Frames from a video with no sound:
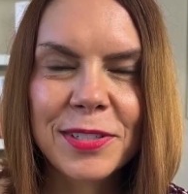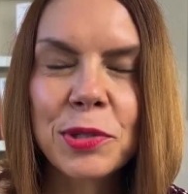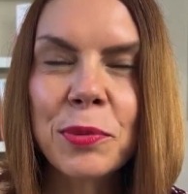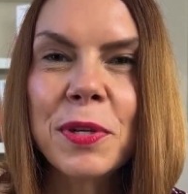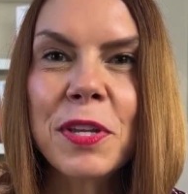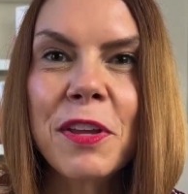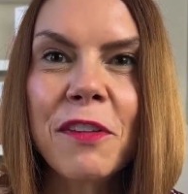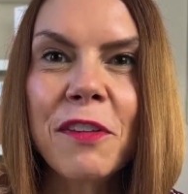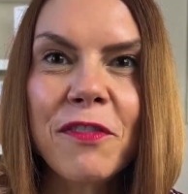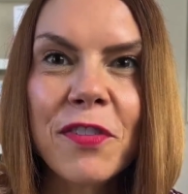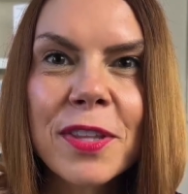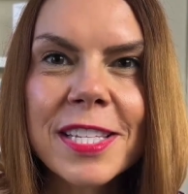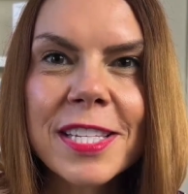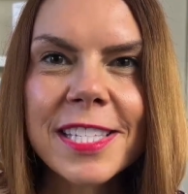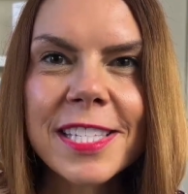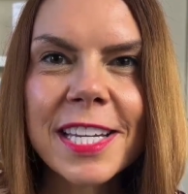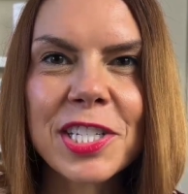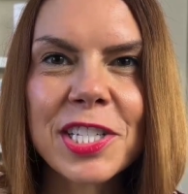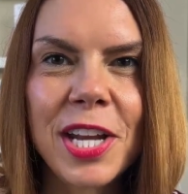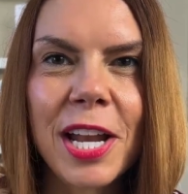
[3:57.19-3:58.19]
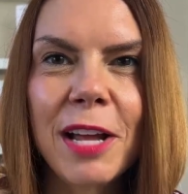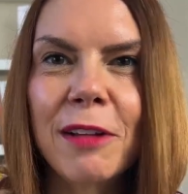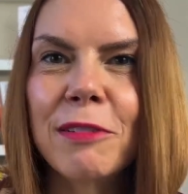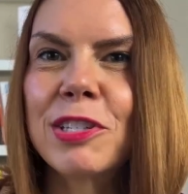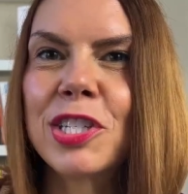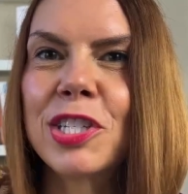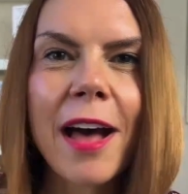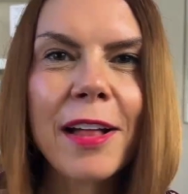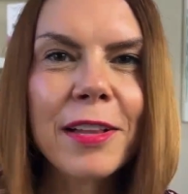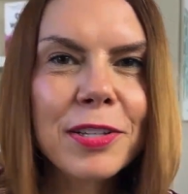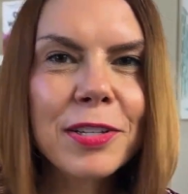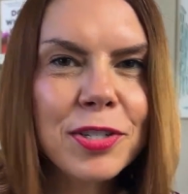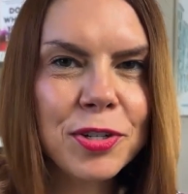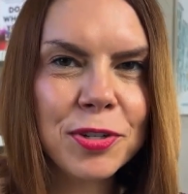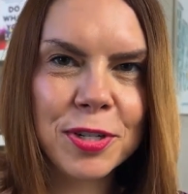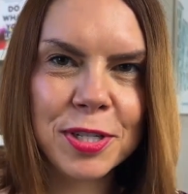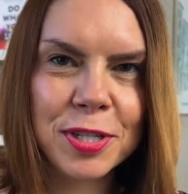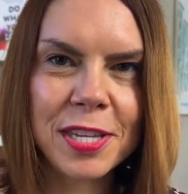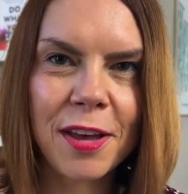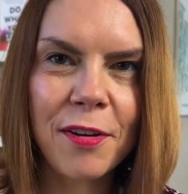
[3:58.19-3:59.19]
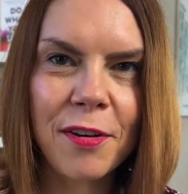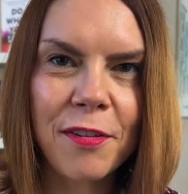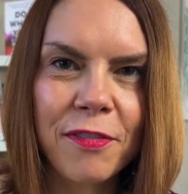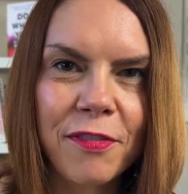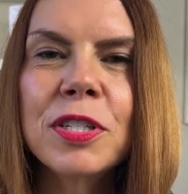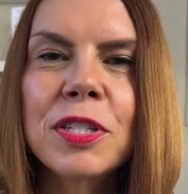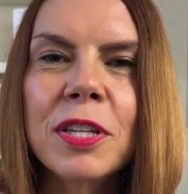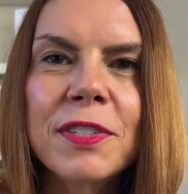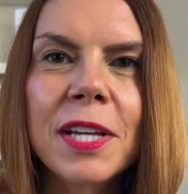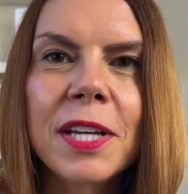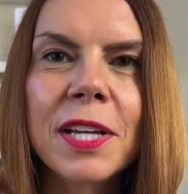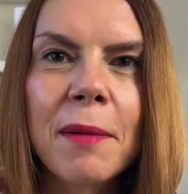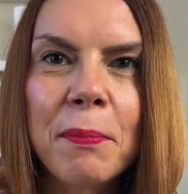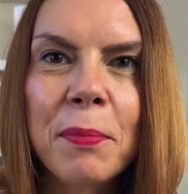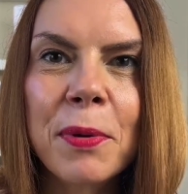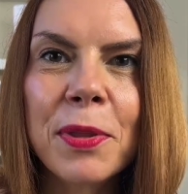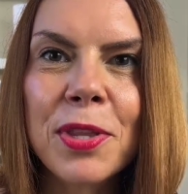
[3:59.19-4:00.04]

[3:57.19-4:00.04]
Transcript: So when you fill this section out, challenge yourself to come up with